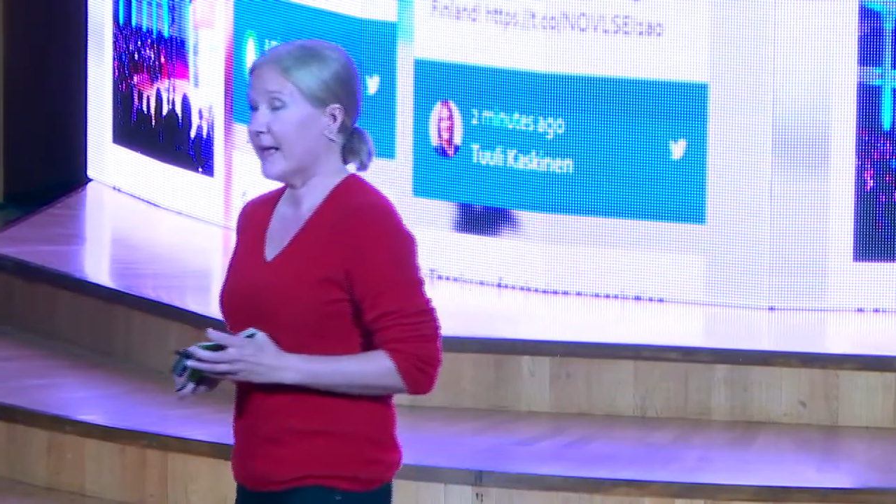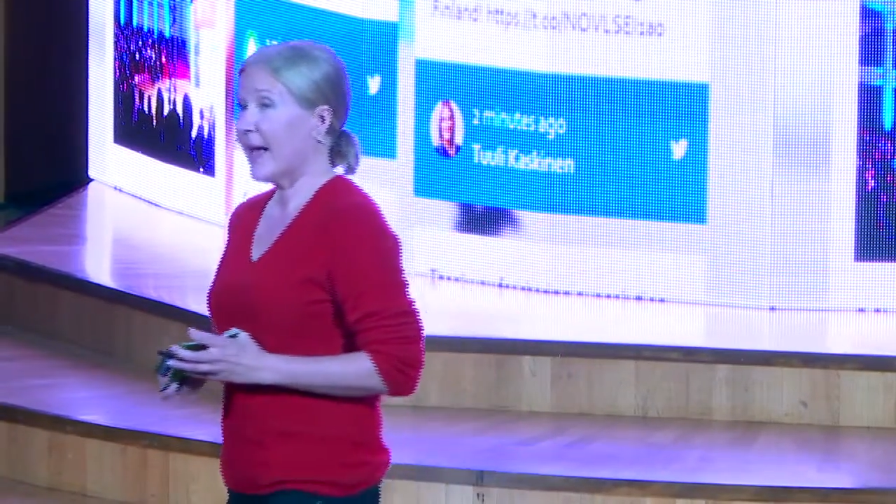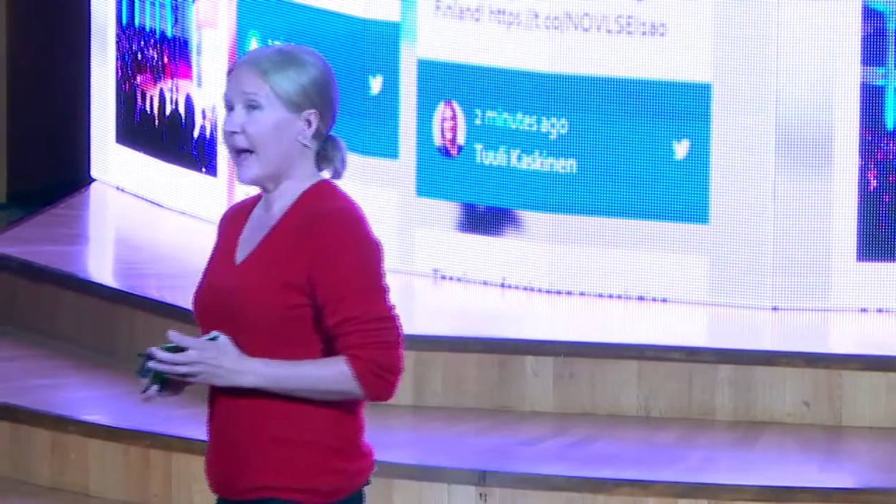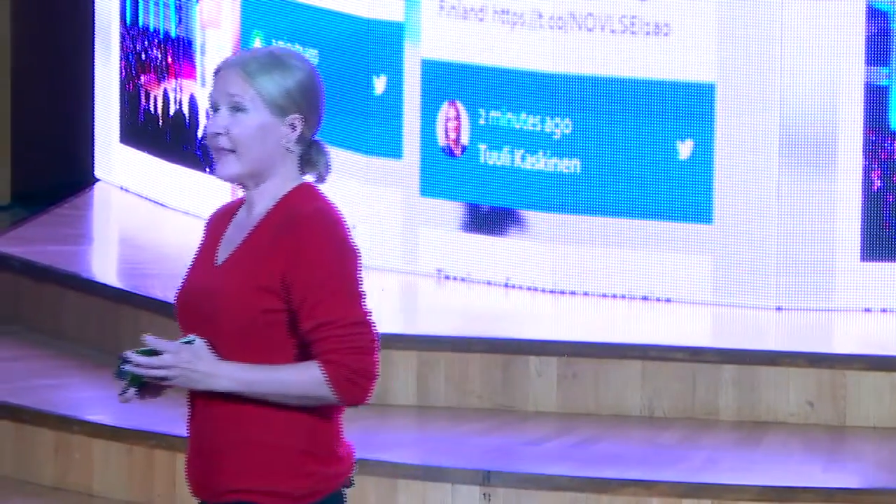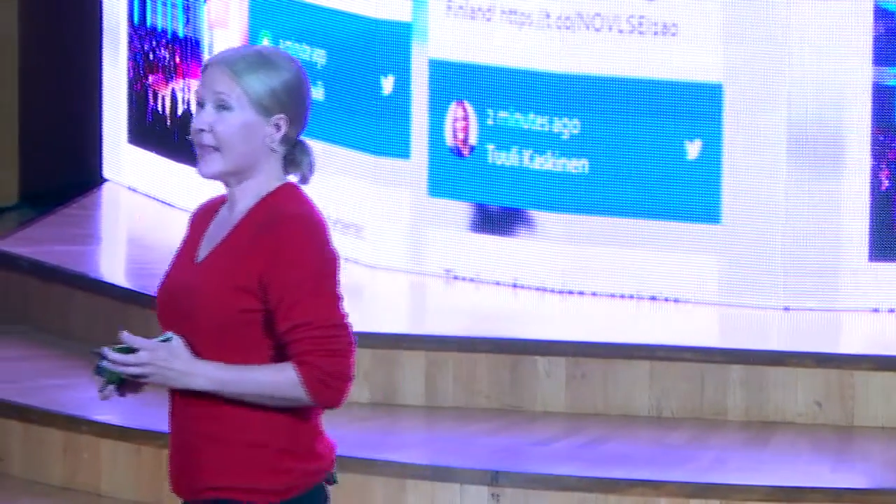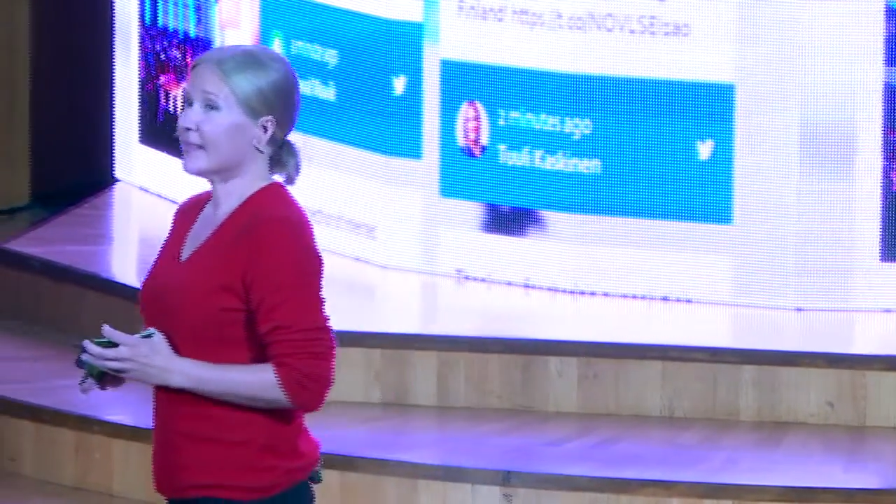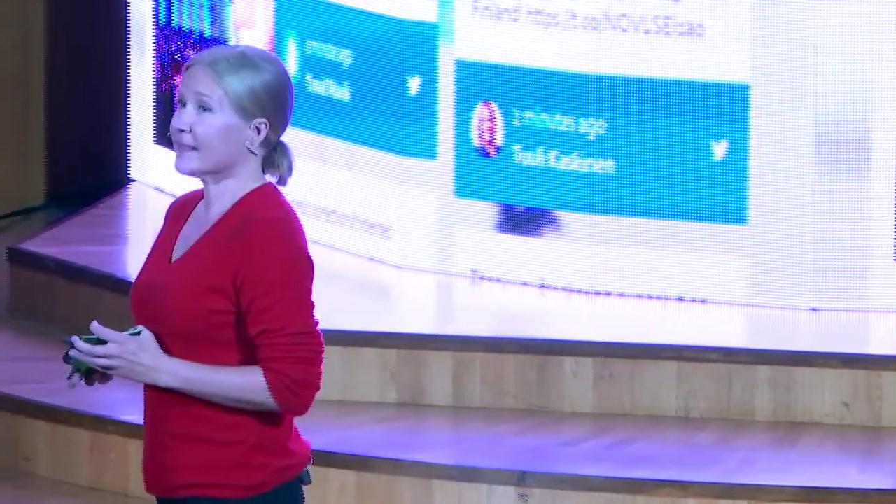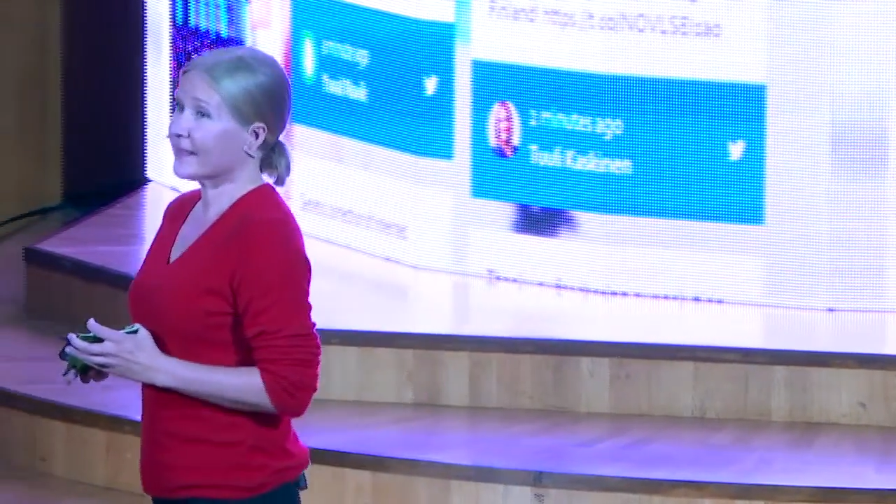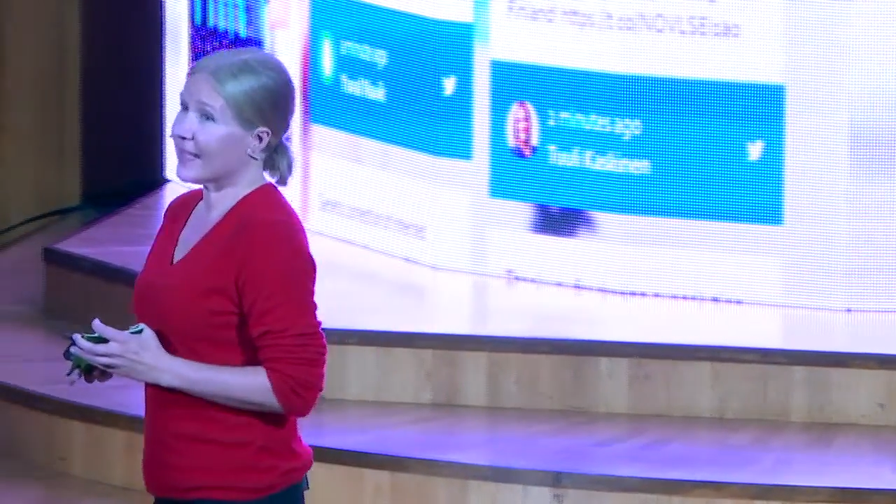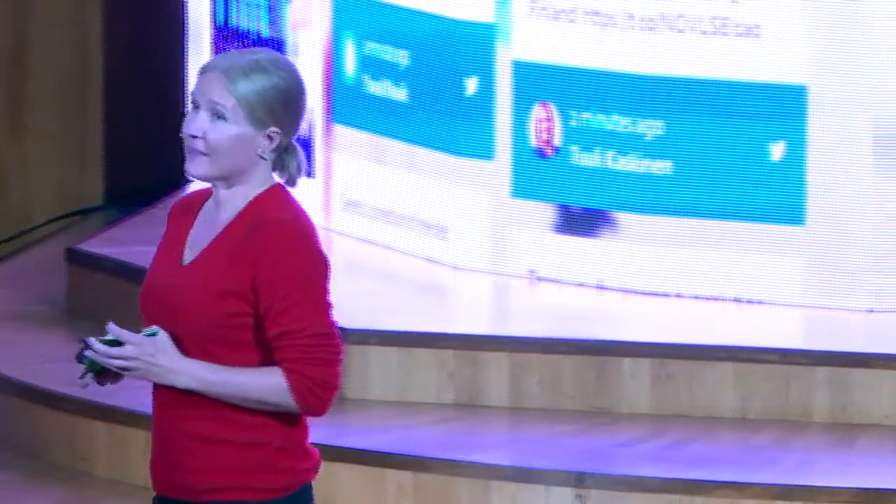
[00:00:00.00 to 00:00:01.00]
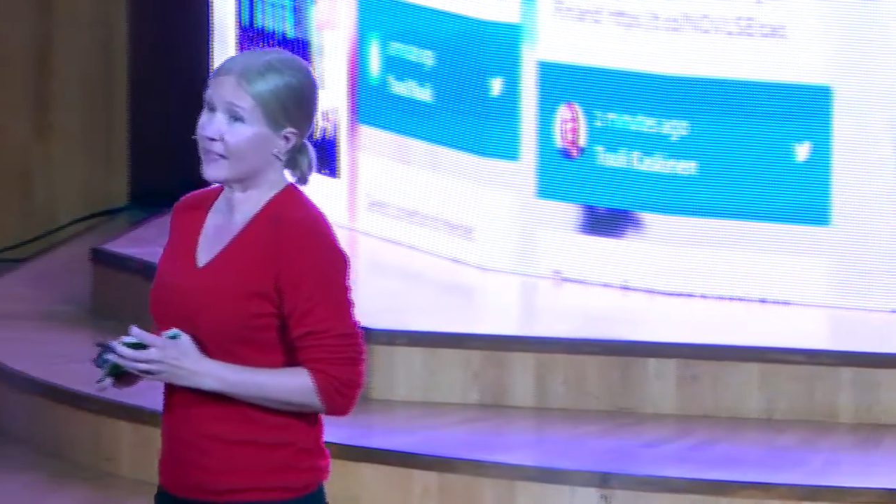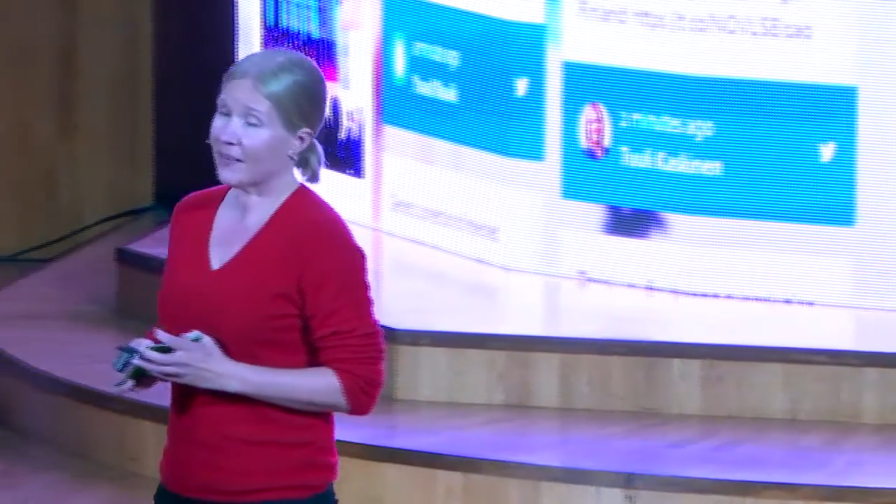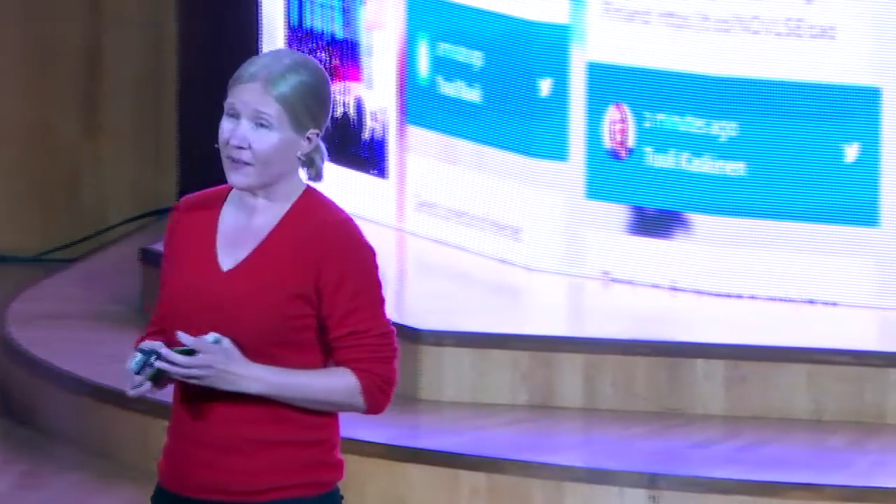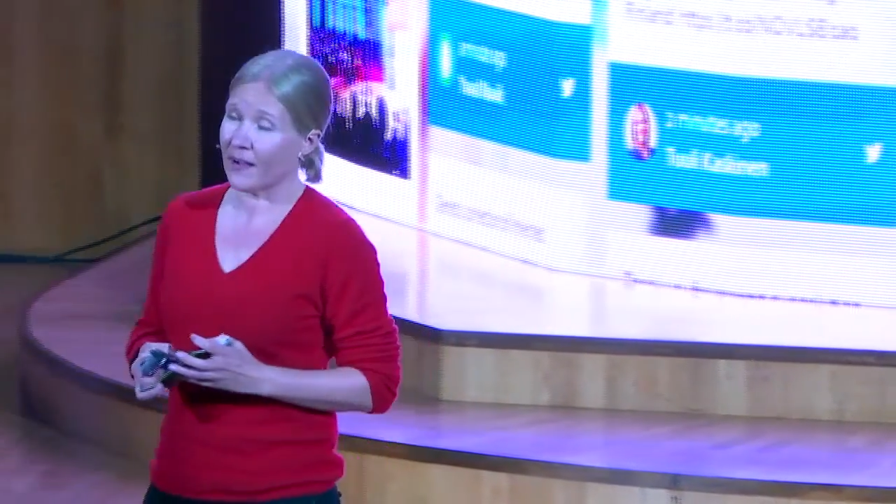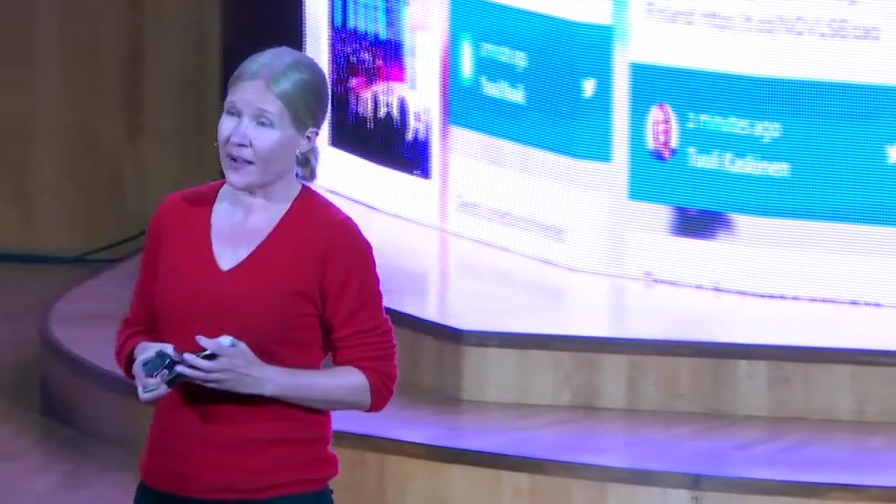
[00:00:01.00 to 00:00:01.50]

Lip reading: And this gives a different